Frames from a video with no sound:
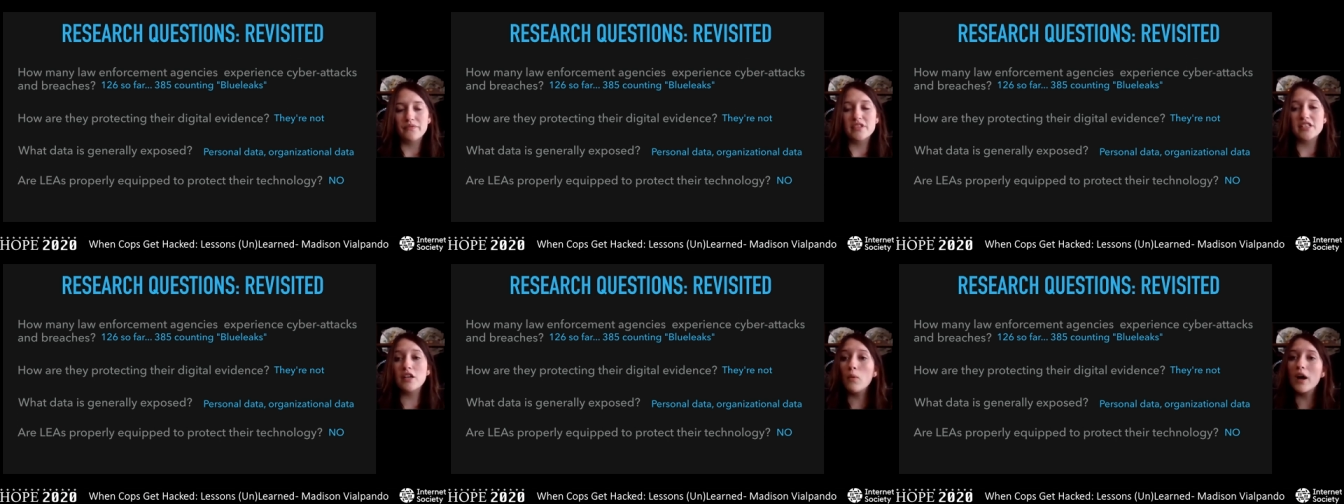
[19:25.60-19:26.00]

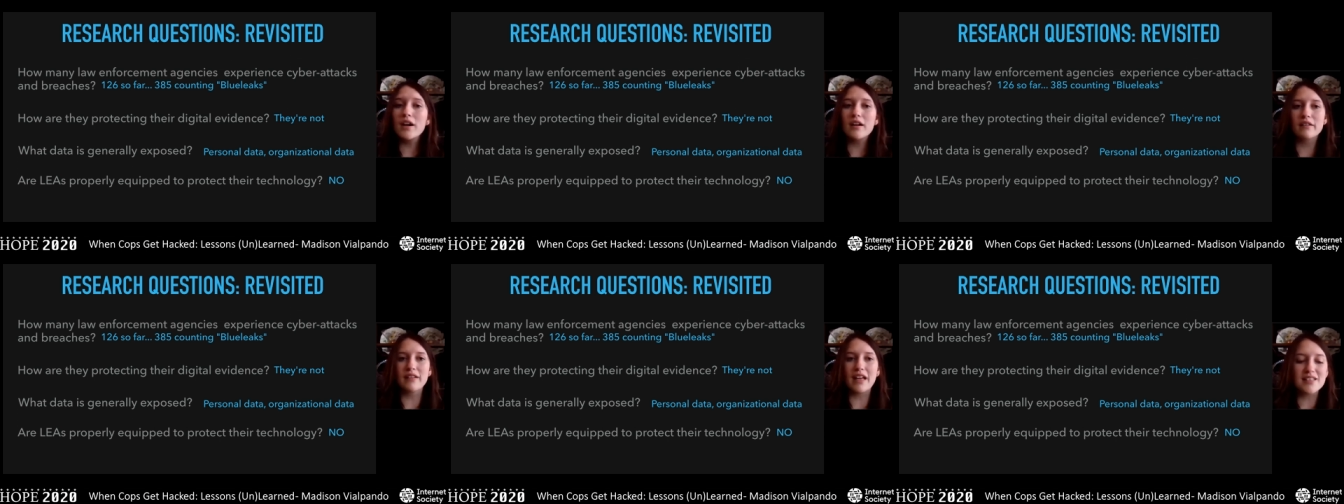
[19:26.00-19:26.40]
So,
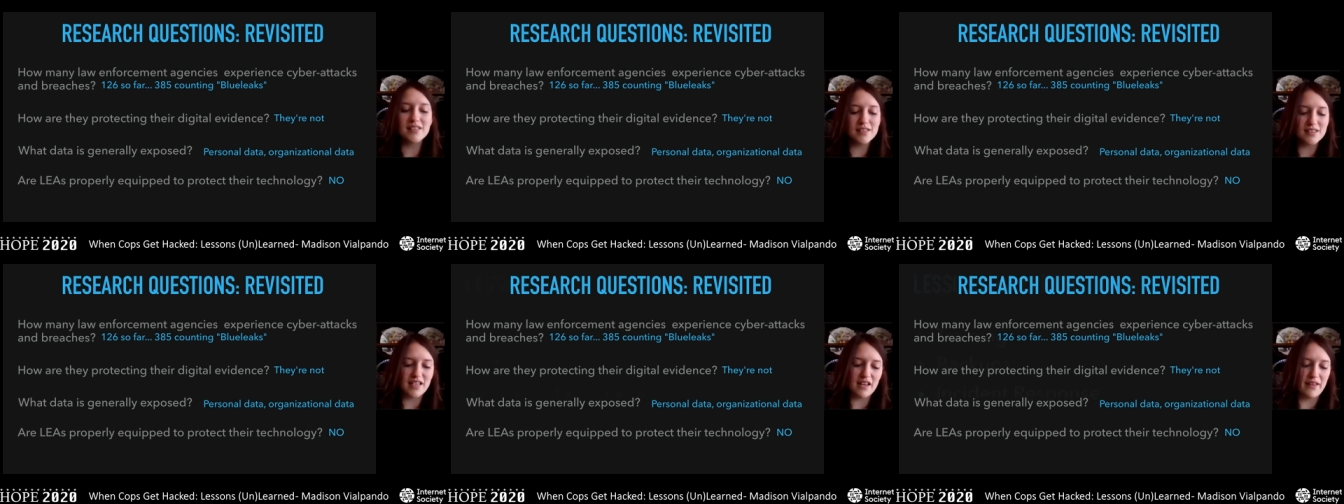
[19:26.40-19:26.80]
what
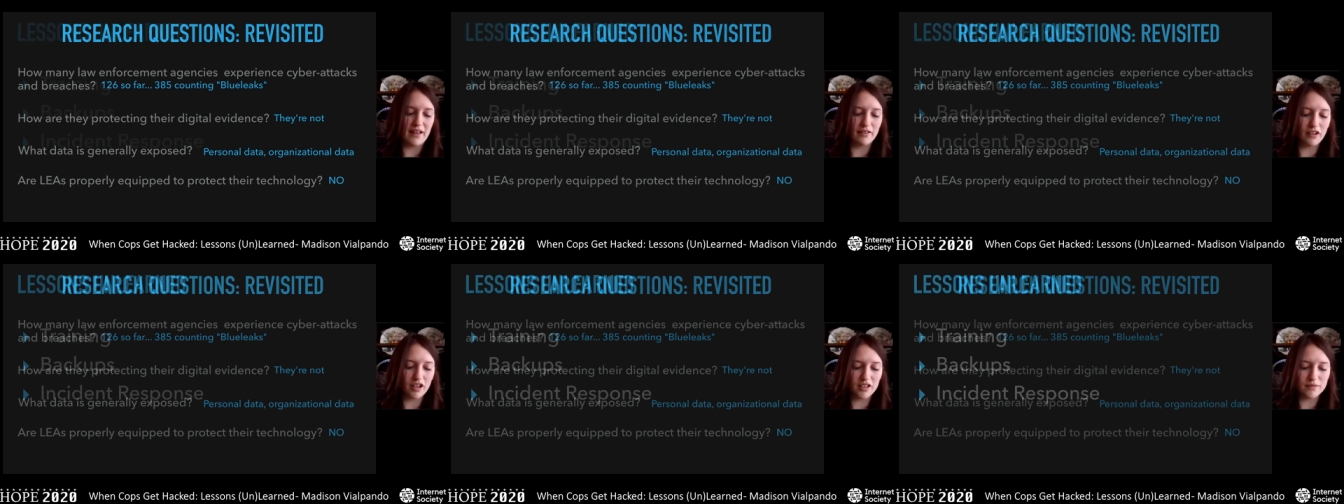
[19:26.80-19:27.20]
lessons can they
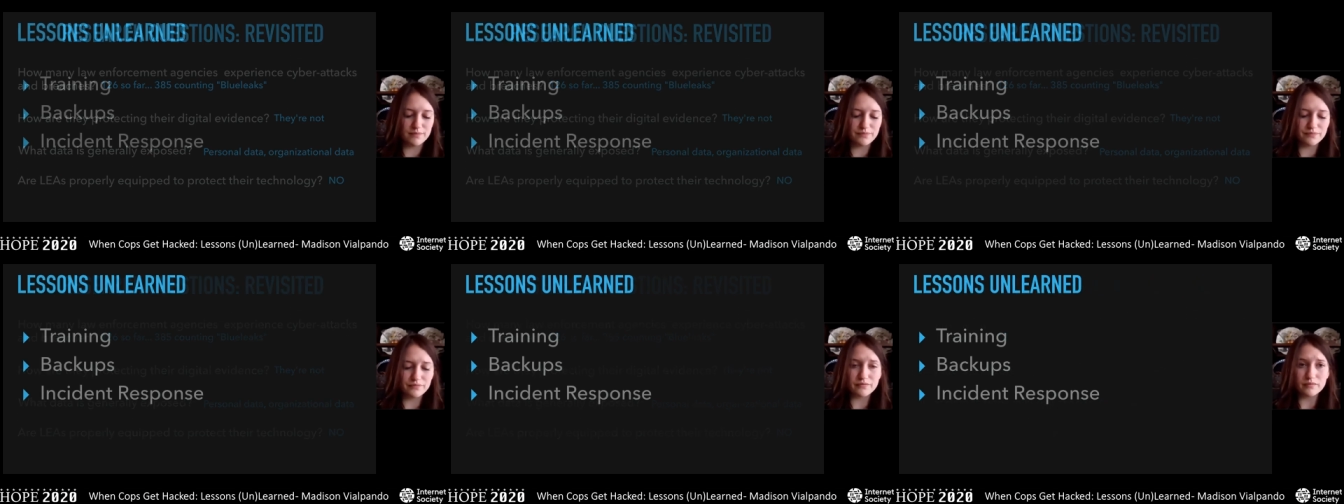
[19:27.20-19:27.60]

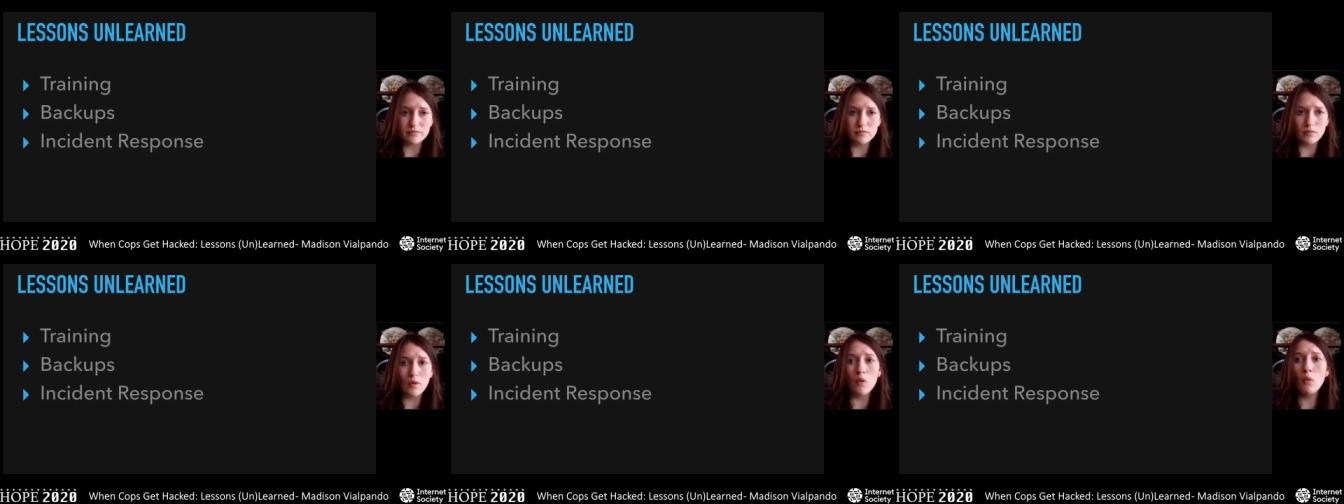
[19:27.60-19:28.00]
learn?
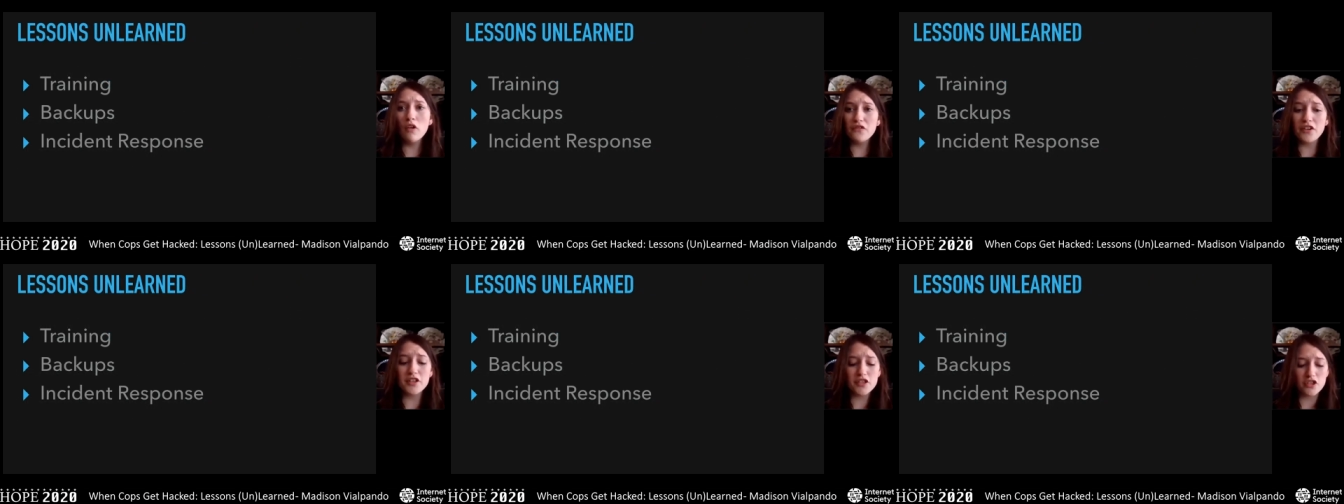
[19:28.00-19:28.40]
Well,
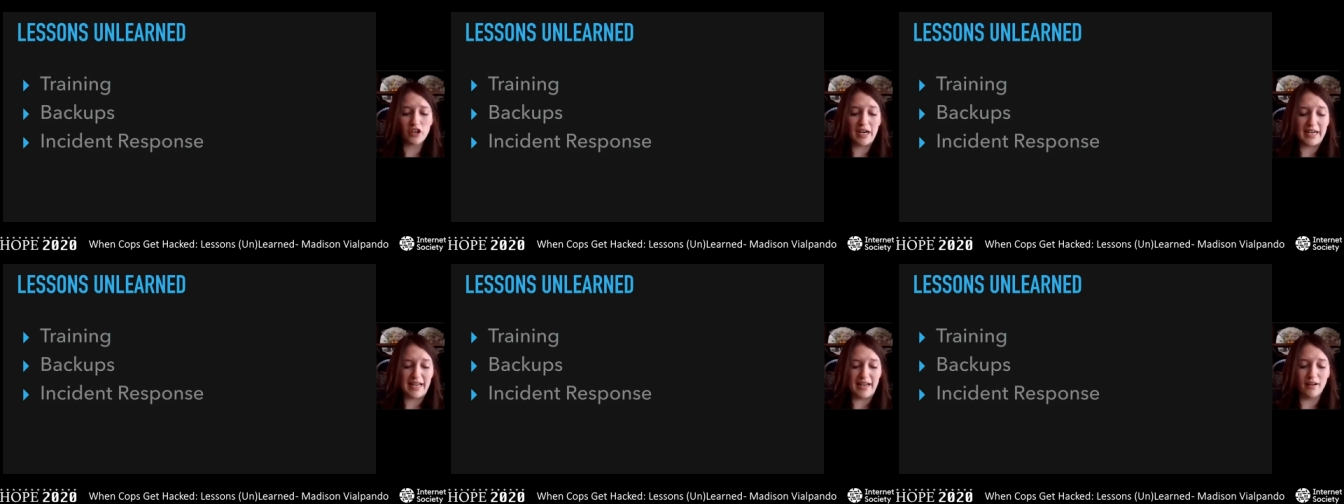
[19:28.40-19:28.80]
first,
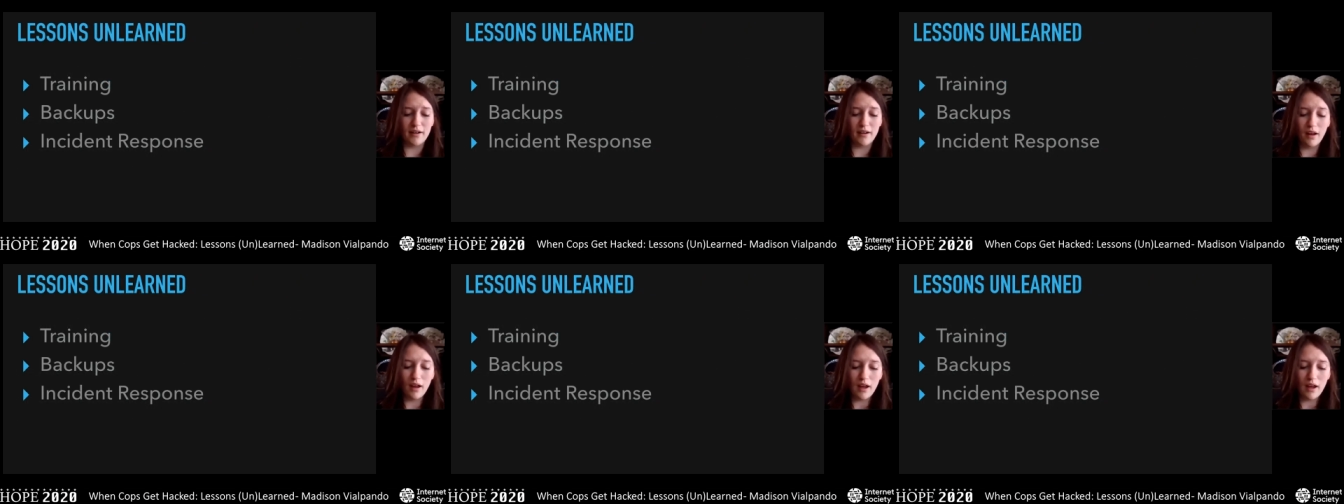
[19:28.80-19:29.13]
training.